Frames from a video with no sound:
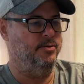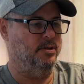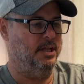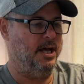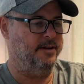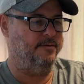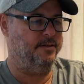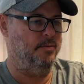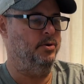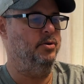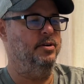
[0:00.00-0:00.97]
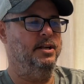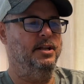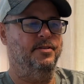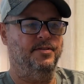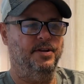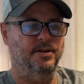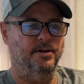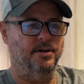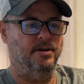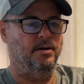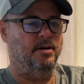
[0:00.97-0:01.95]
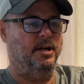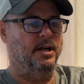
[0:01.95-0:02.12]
a lot of community theater.